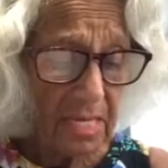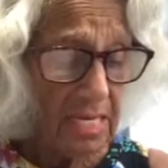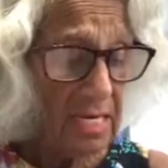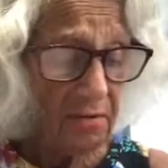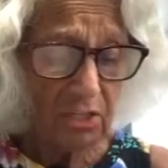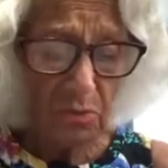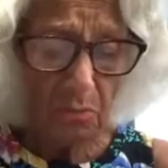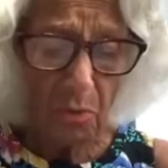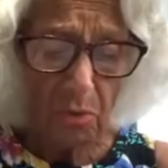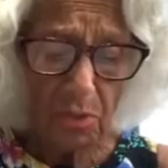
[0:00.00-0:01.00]
He never
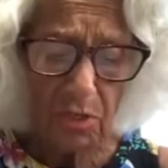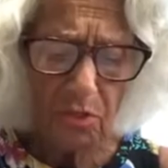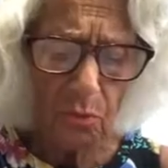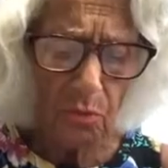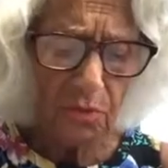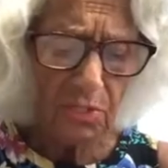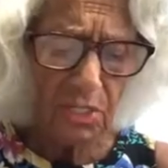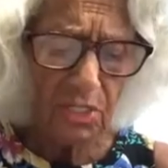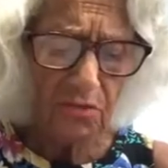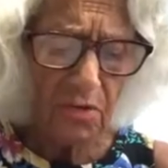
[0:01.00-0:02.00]
spoke another word to
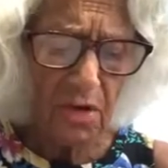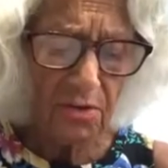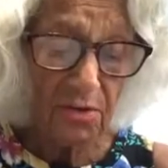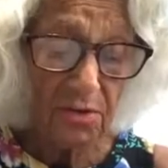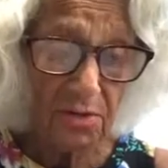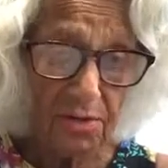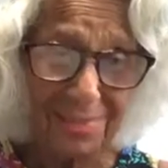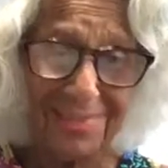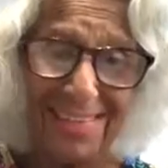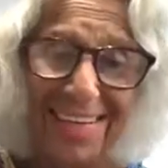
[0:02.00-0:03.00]
his father,
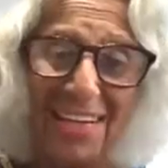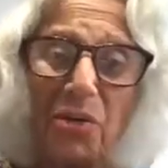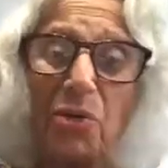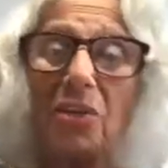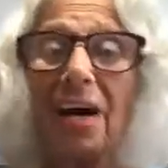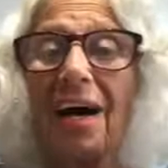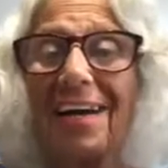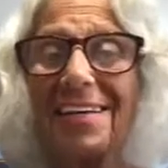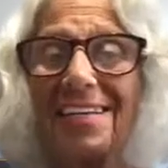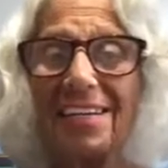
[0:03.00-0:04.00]
who
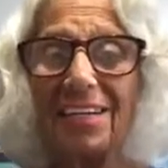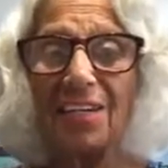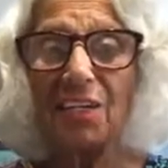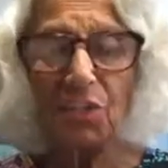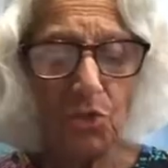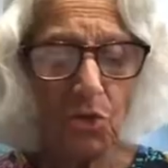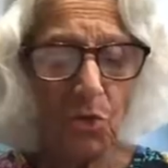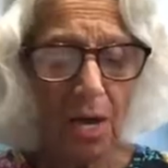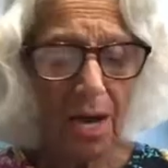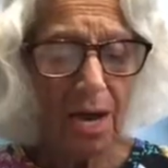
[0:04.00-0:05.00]
died
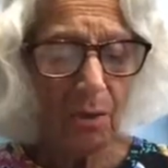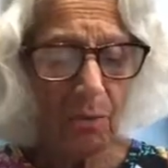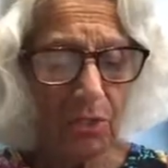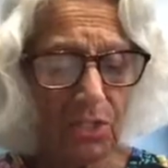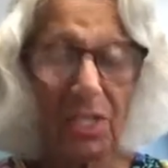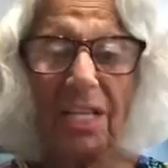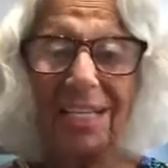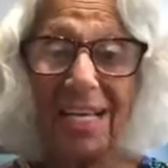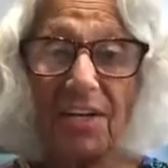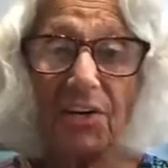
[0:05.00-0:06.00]
2 hours
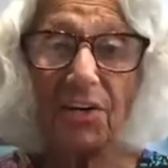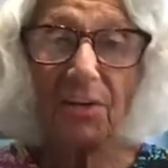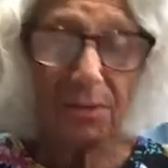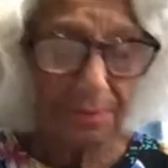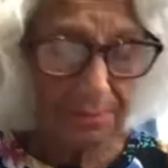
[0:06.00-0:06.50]
later.